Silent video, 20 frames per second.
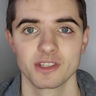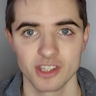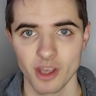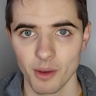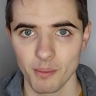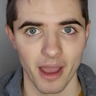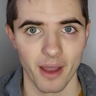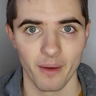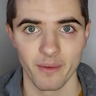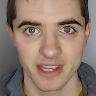
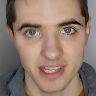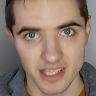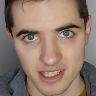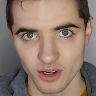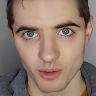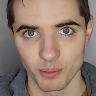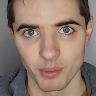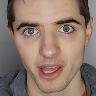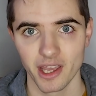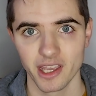Somehow he's
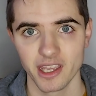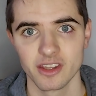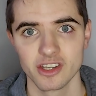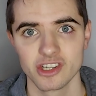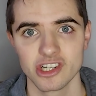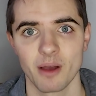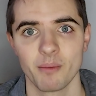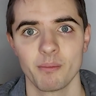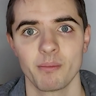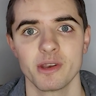still playing in the
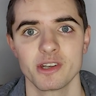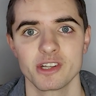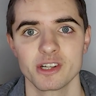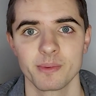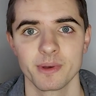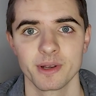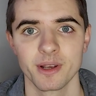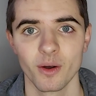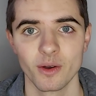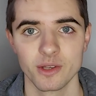
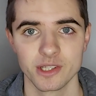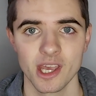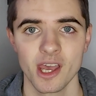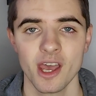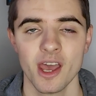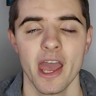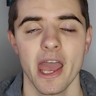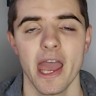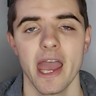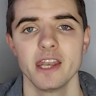Championship and got his
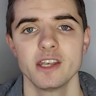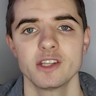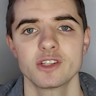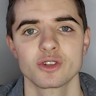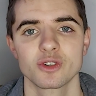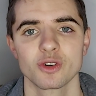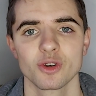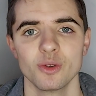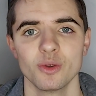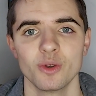head
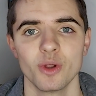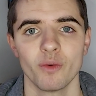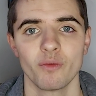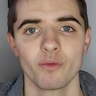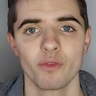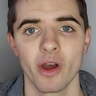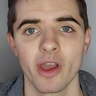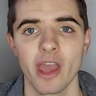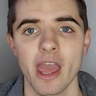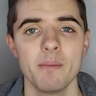screwed
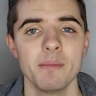on right.